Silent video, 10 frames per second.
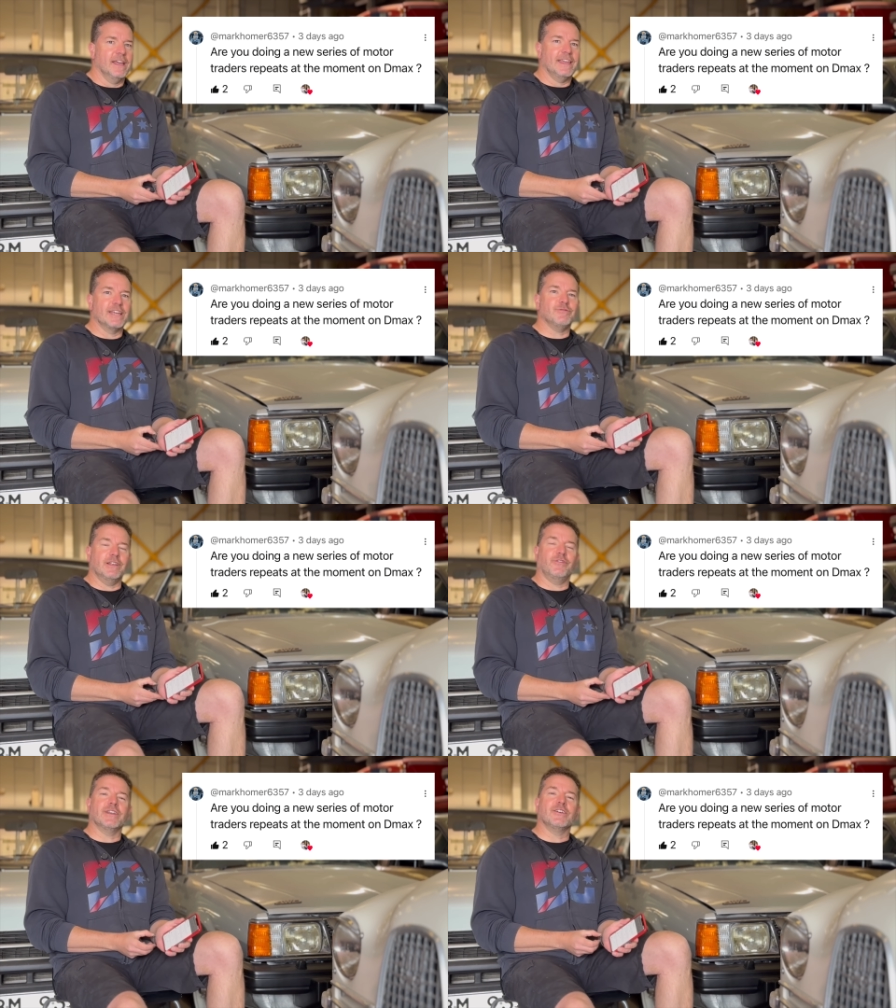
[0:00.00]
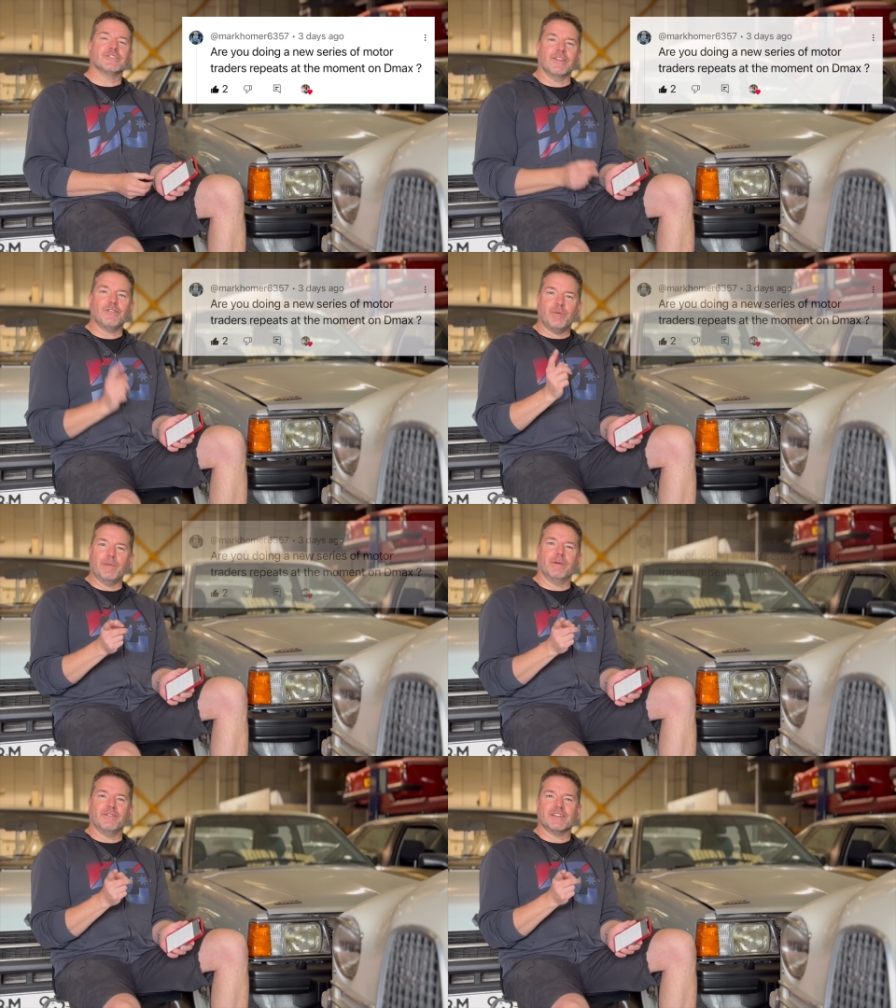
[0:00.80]
Yeah, it's really funny because a lot of
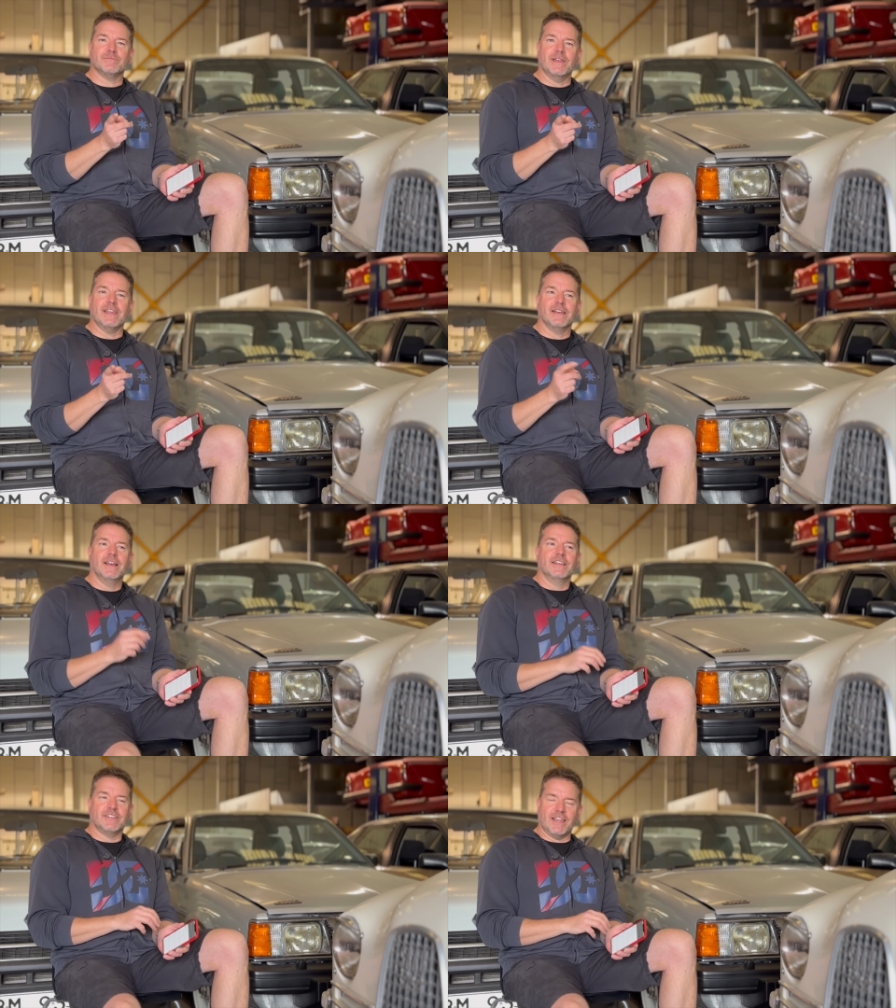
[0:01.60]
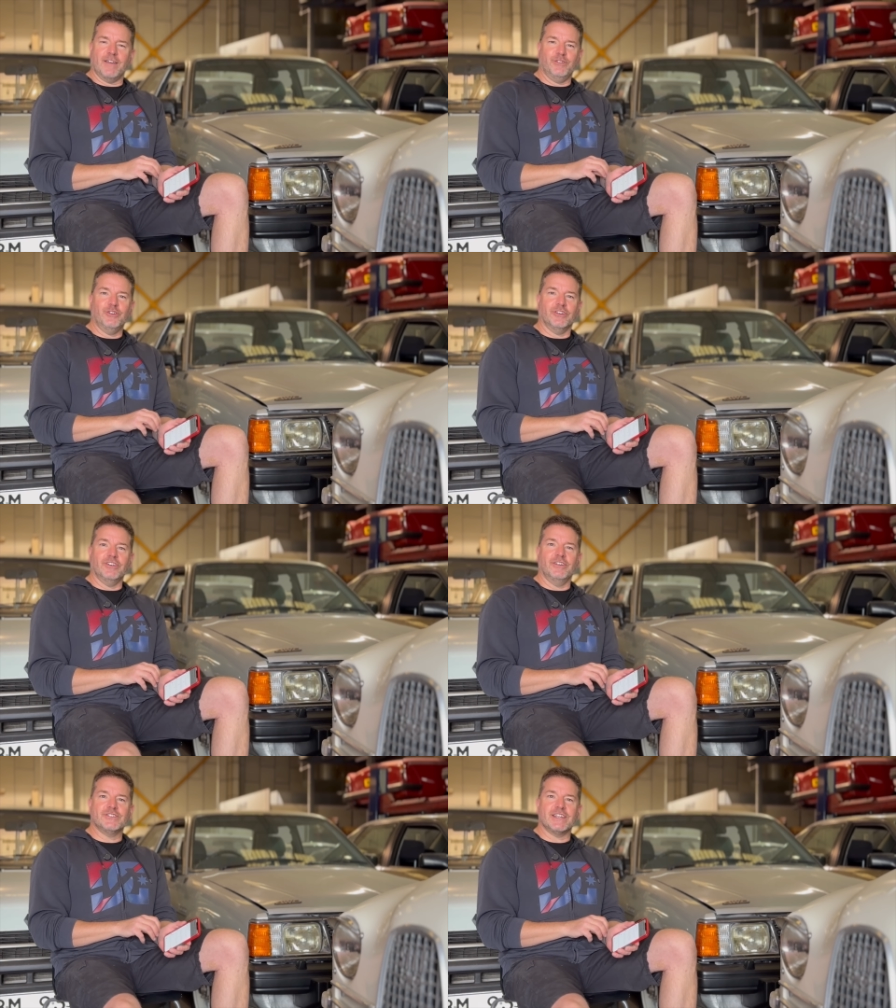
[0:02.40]
people have asked me saying, have you got a
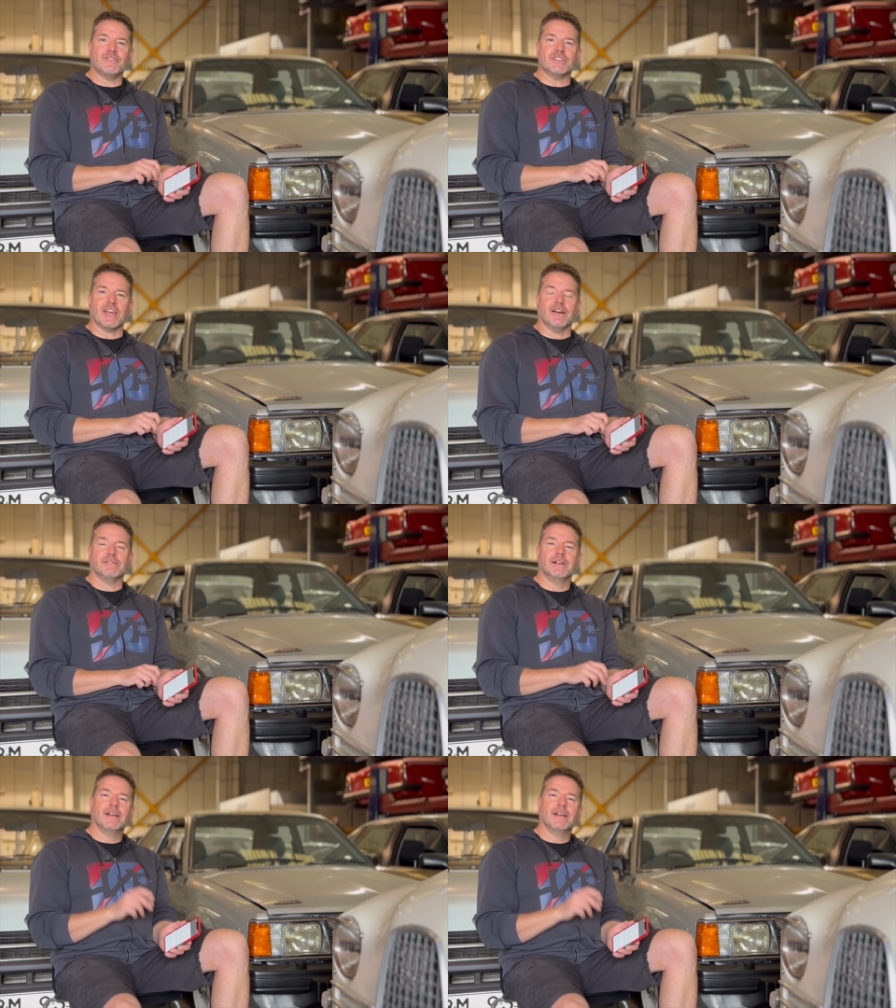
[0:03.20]
new series out?